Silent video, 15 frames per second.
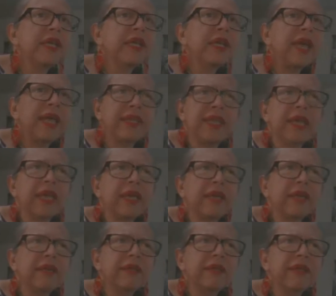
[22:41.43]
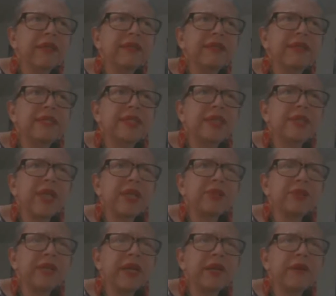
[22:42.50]
I think it's that's
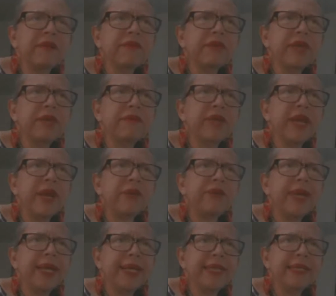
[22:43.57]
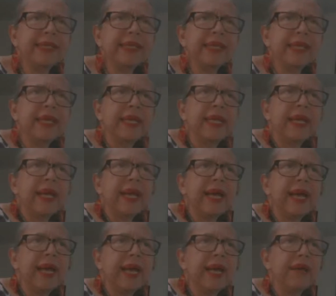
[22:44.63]
where I where, where I read it. Uh,